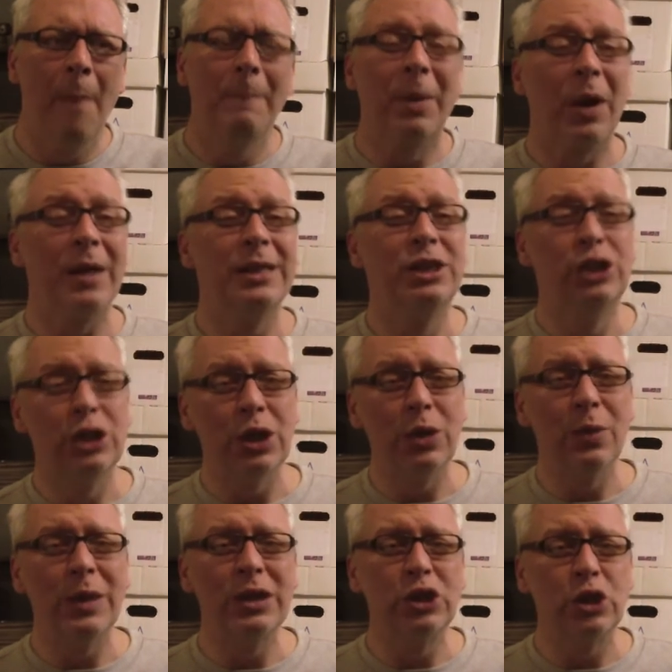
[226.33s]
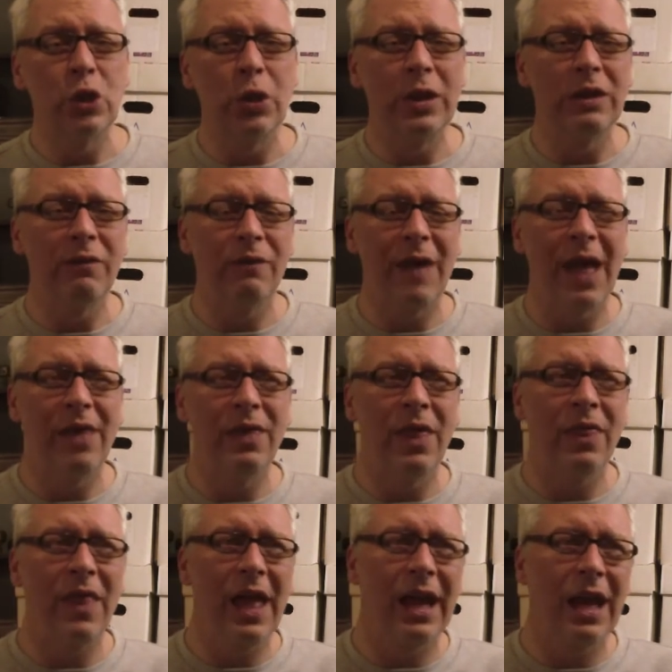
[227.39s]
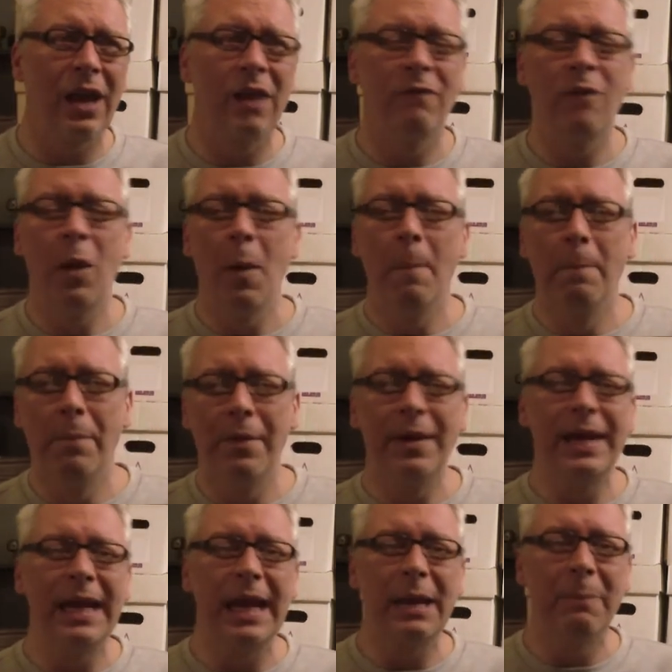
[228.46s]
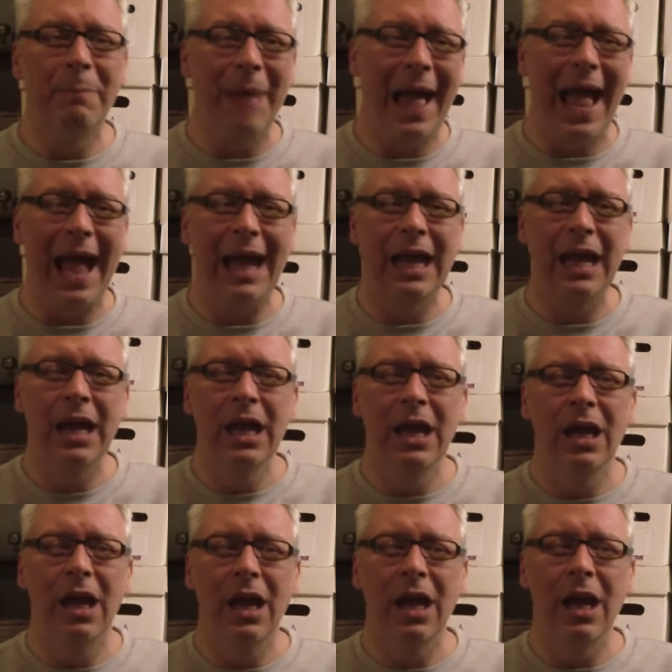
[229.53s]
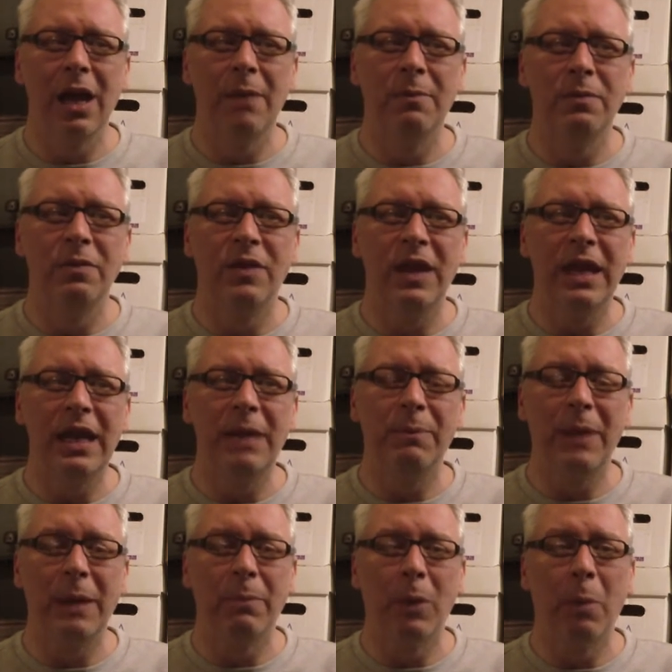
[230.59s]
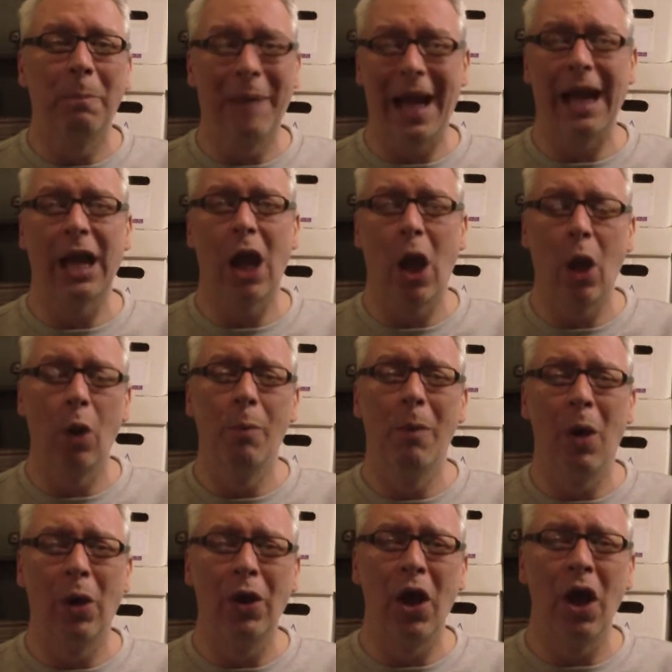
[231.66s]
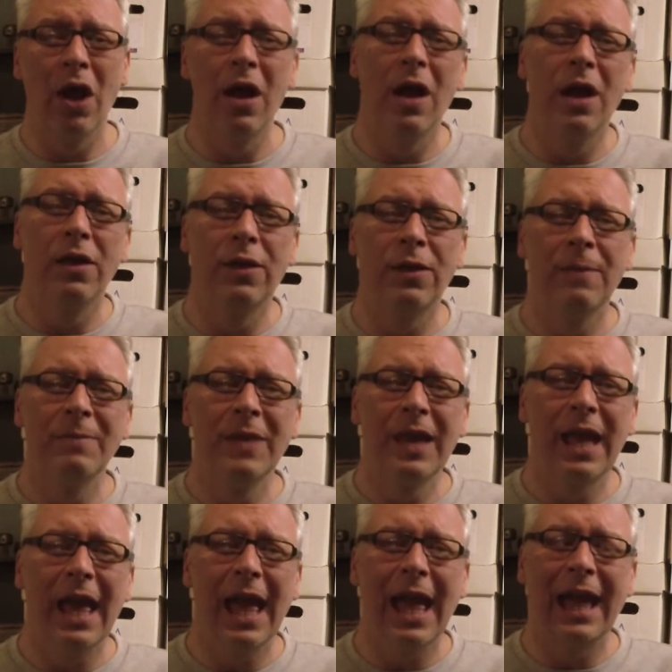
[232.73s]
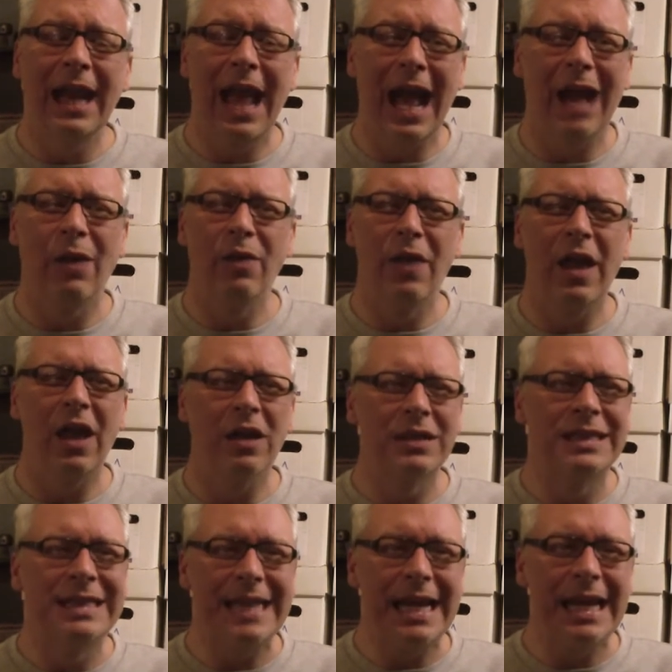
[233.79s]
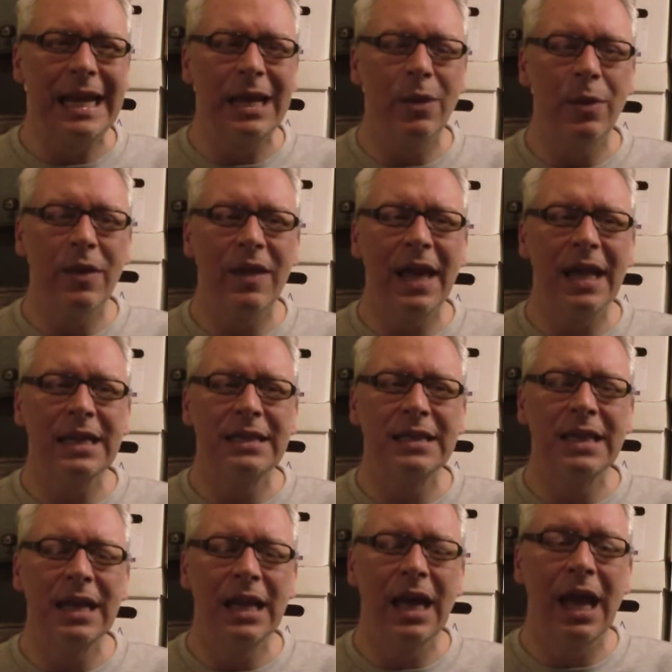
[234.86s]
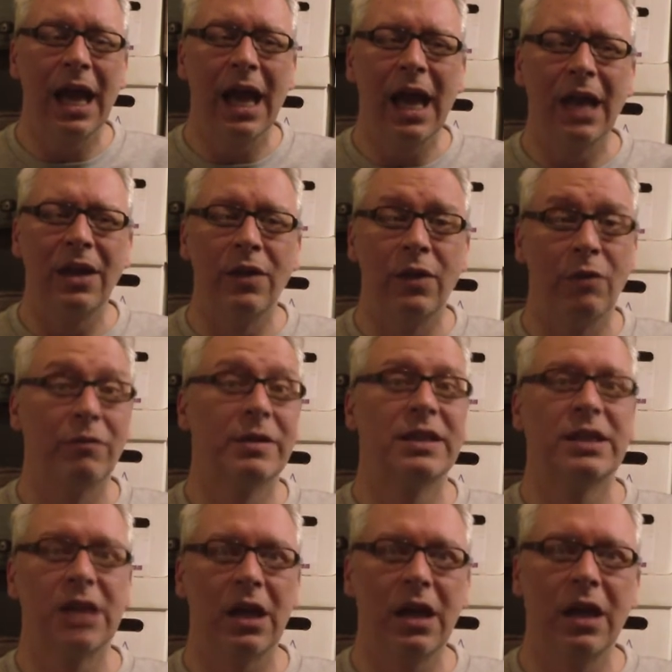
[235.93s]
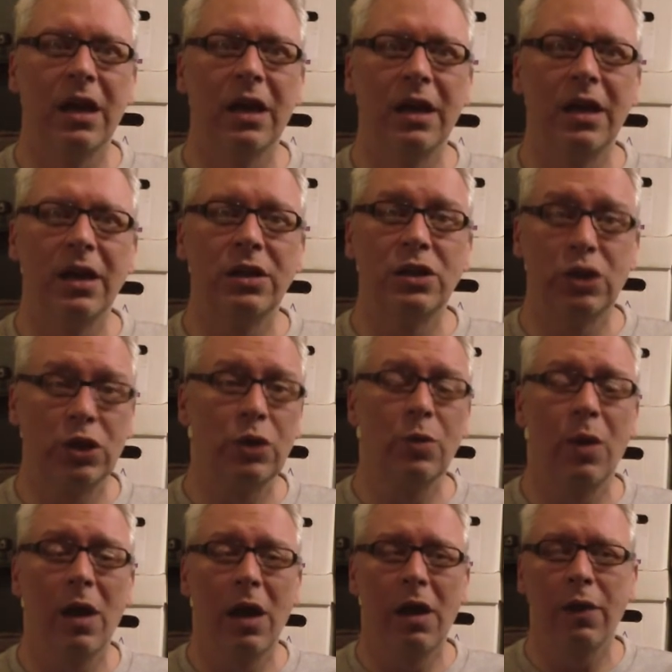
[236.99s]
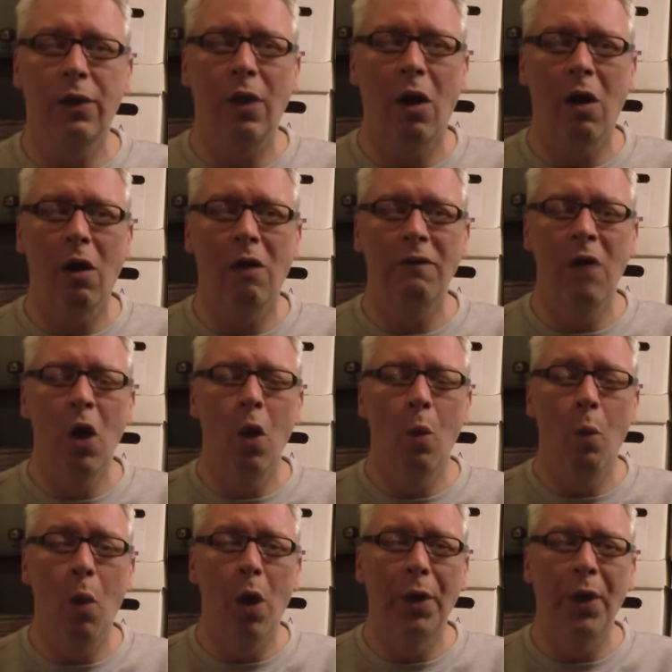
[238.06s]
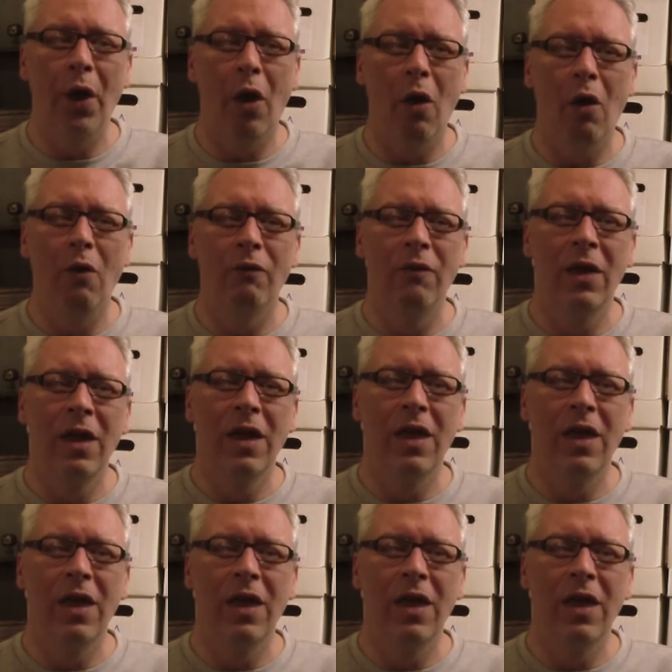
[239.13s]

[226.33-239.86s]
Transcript: But I do enjoy the fact that they're kind of bringing back the people back home on Earth, and how they are dealing with it, and the return to Earth of one of